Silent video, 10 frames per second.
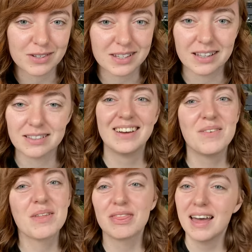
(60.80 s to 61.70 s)
since.
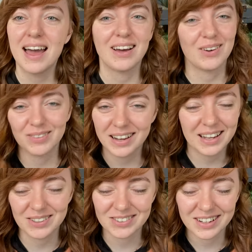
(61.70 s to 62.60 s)
With that great
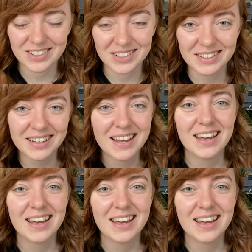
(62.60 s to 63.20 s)
introduction,